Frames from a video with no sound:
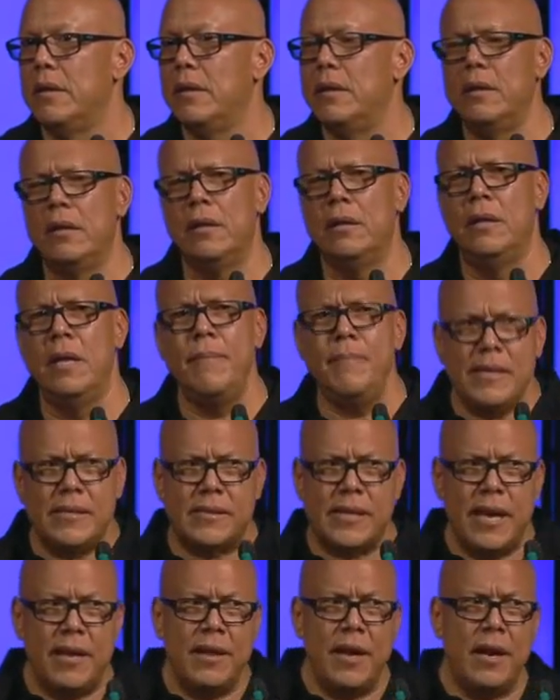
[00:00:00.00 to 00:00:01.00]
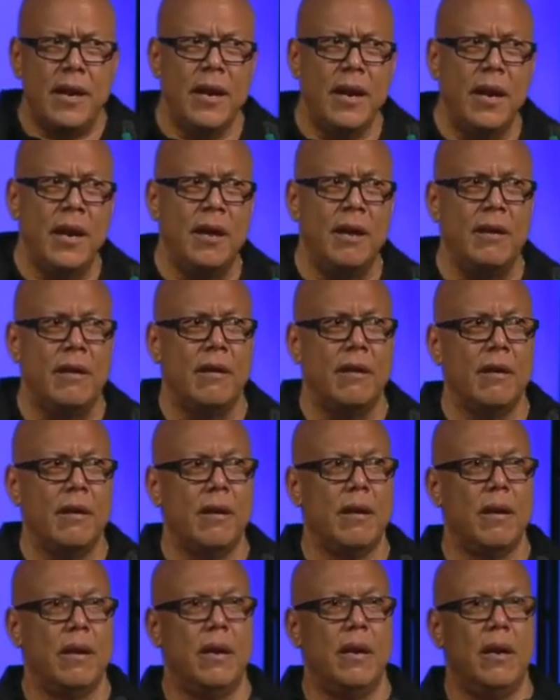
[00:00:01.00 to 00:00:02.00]
Let me say that again.
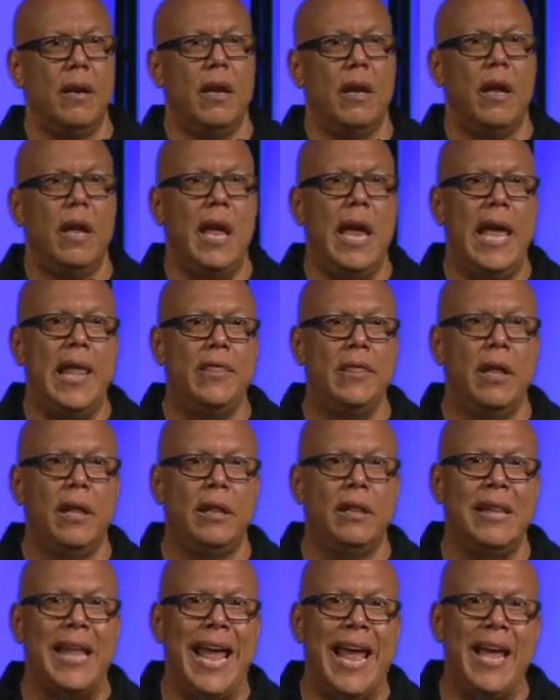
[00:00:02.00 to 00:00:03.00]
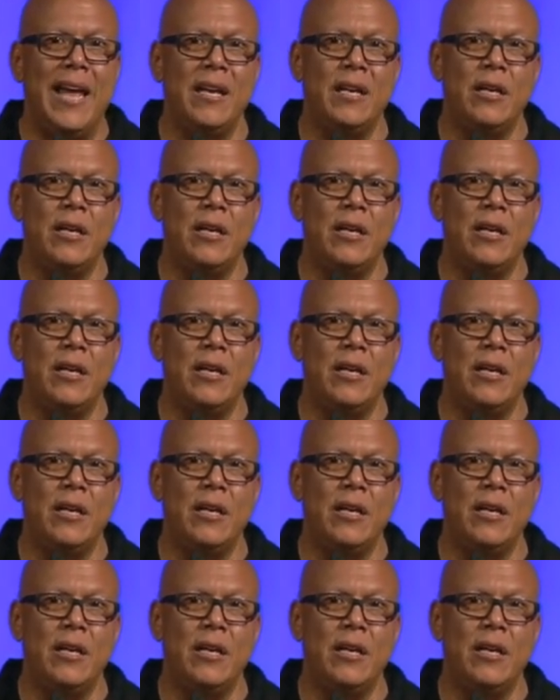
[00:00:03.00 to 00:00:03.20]
And the land